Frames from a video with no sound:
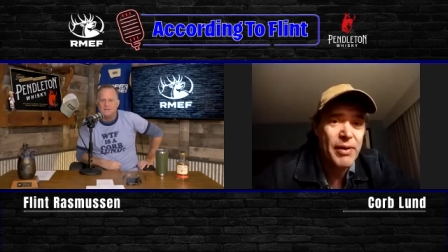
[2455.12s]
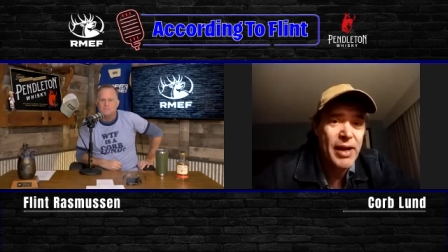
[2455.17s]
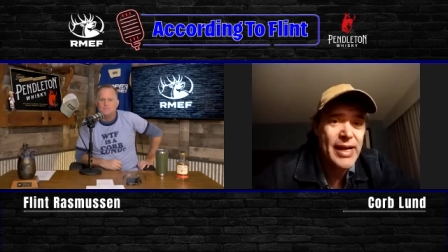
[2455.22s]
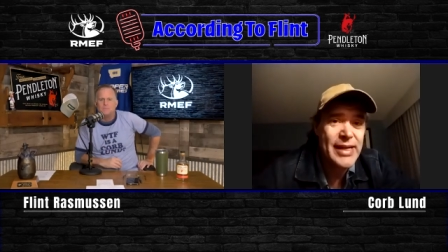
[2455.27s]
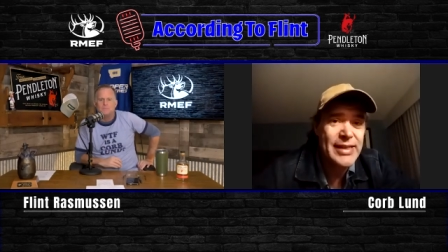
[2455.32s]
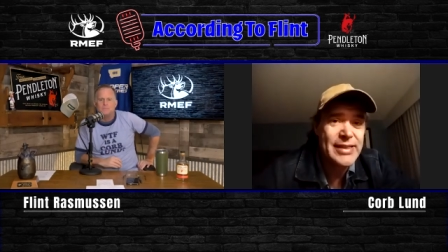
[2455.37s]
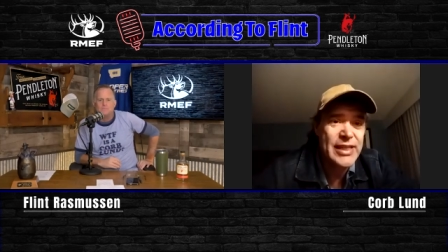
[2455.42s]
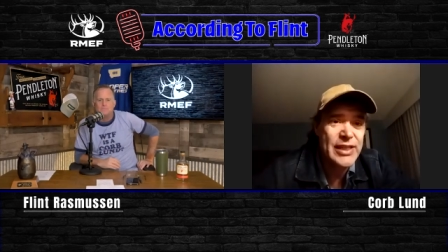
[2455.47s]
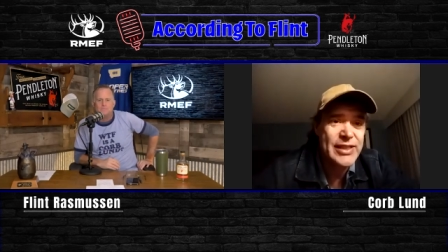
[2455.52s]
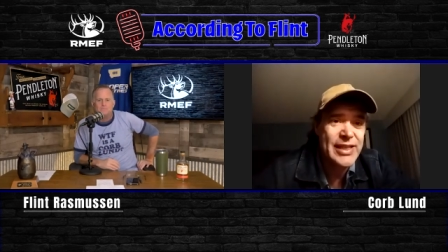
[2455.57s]

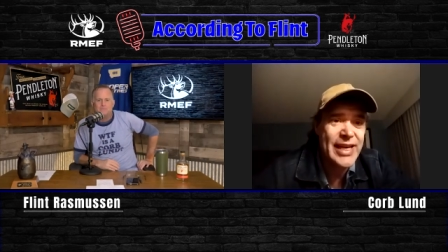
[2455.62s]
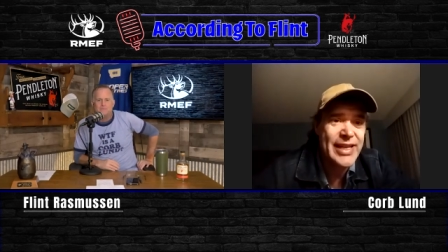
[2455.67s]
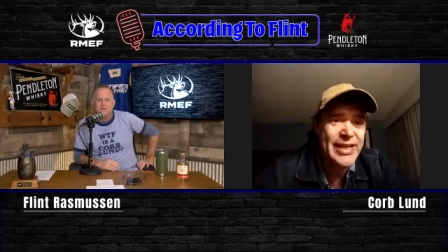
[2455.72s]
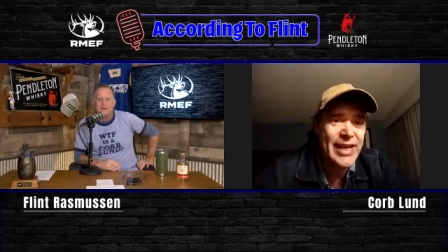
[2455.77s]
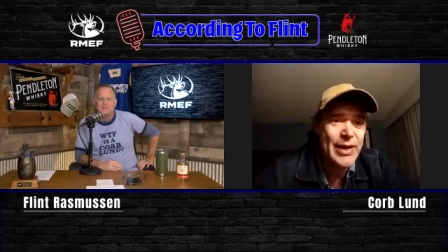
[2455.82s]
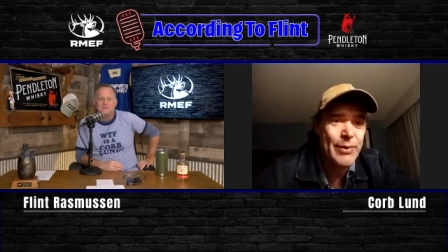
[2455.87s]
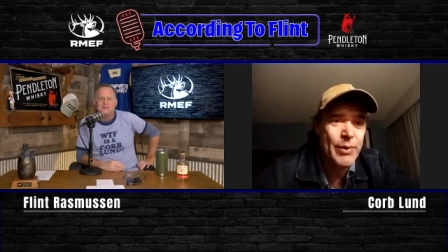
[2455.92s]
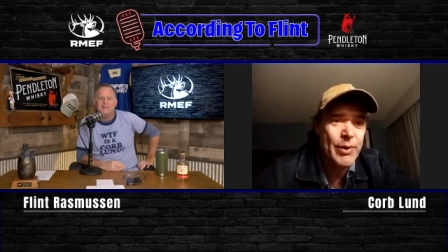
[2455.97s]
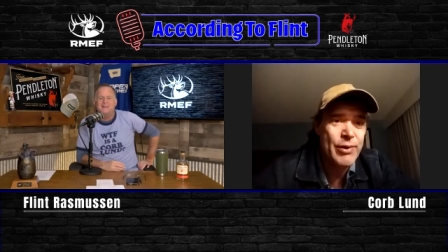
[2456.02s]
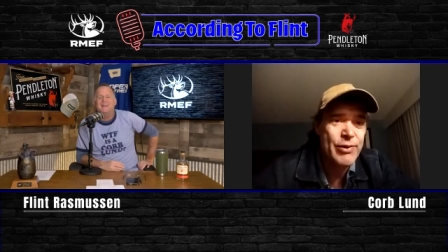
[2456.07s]
surprised but,
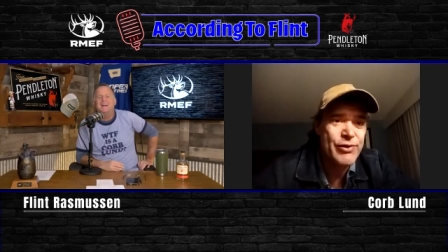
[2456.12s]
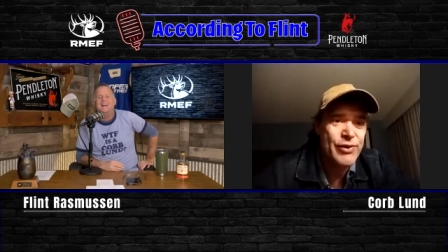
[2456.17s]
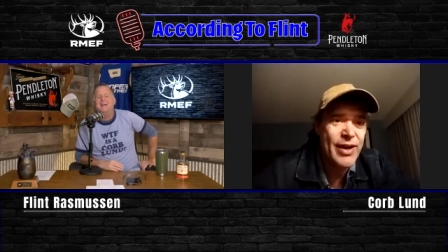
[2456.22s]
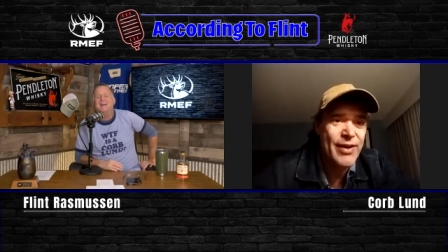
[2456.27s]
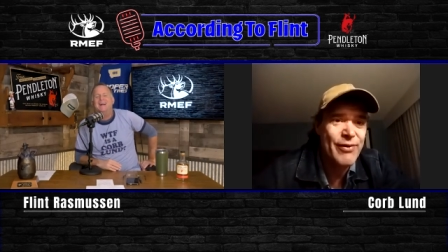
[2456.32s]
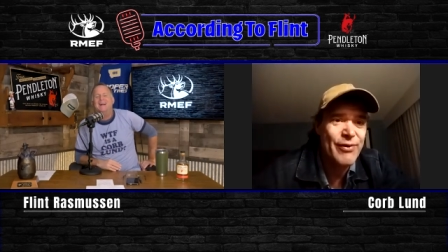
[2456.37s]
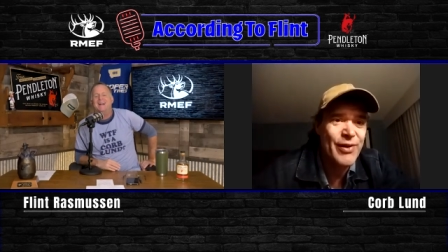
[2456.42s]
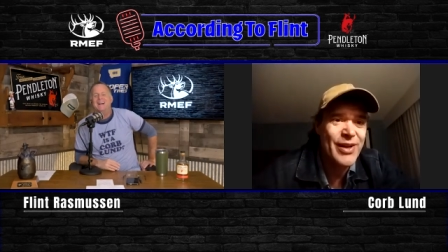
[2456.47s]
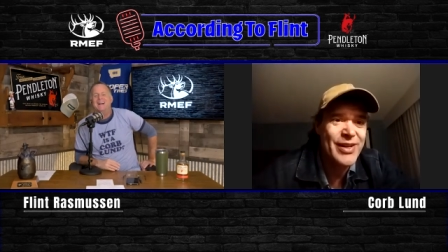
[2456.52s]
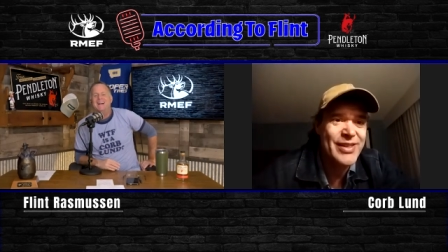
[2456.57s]
that night we were
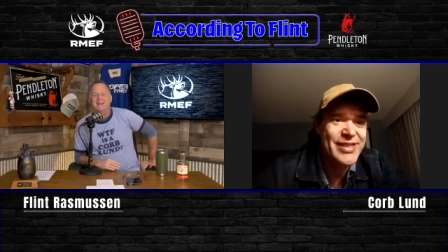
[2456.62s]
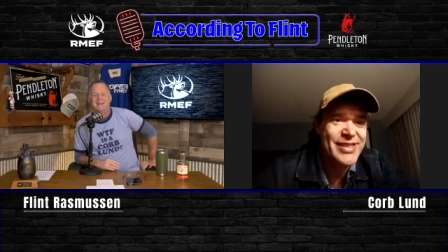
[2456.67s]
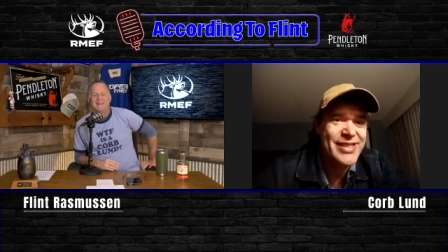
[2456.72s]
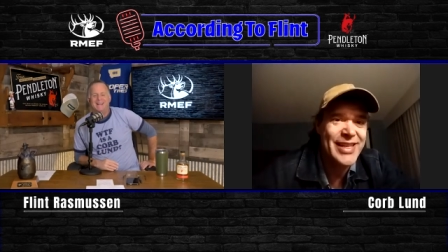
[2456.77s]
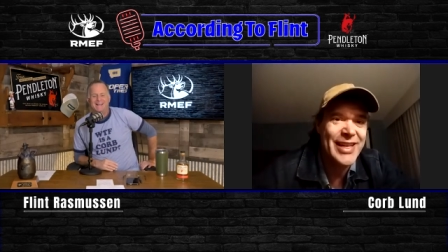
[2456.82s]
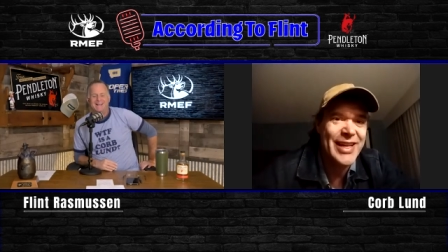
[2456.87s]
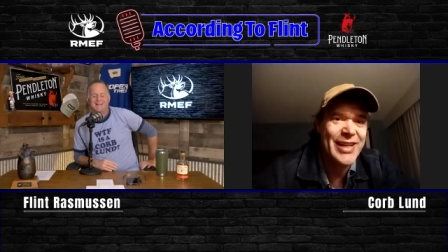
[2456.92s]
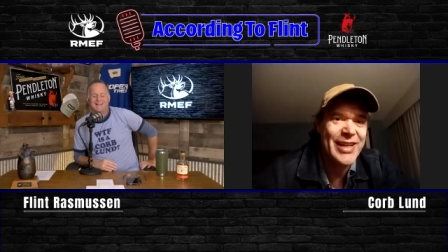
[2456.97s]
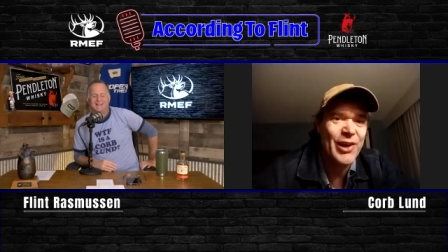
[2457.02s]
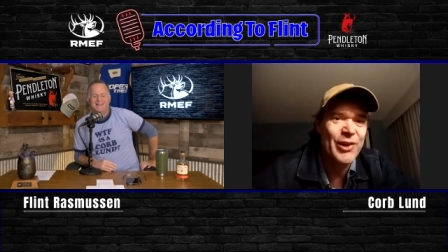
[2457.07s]
driving around
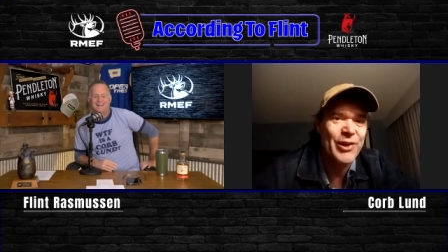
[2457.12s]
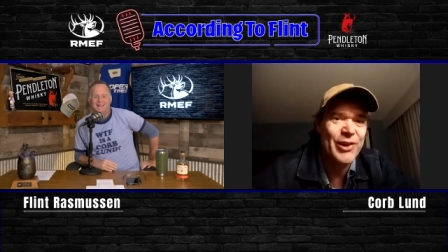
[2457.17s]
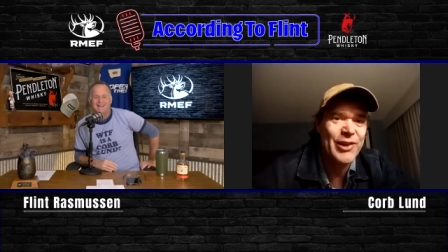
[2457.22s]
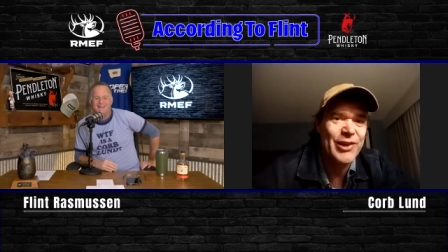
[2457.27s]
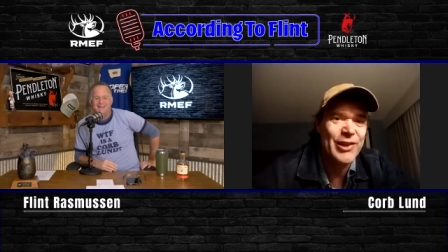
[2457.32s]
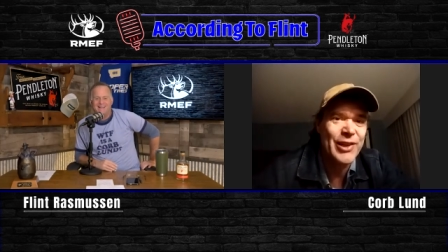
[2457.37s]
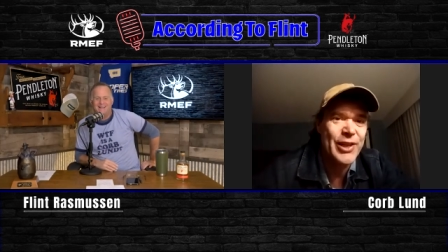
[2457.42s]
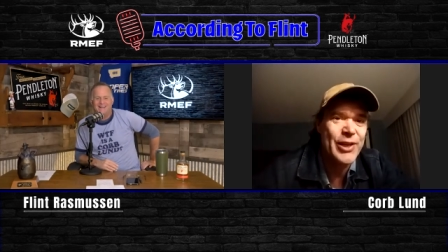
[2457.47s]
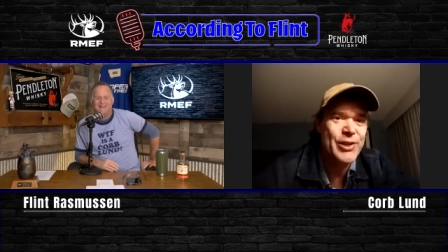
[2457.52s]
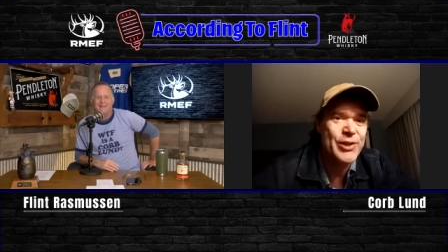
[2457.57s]
singing all
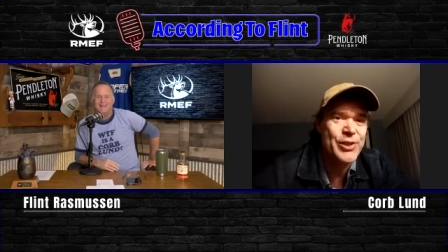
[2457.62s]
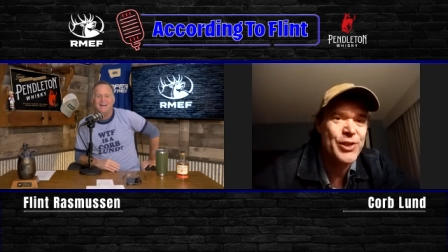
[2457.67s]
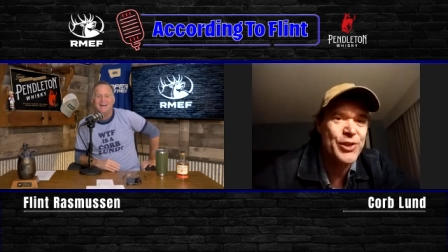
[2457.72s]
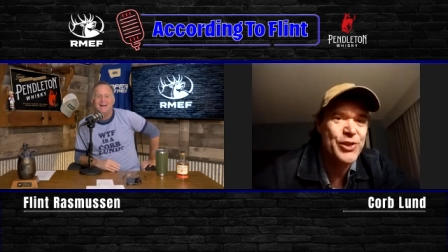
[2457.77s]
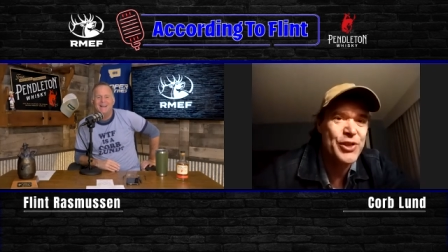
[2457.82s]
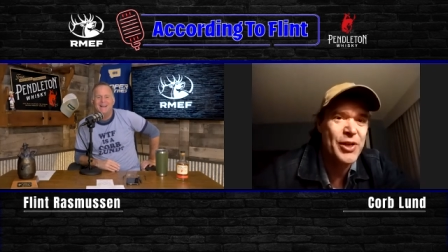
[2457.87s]
the glitters.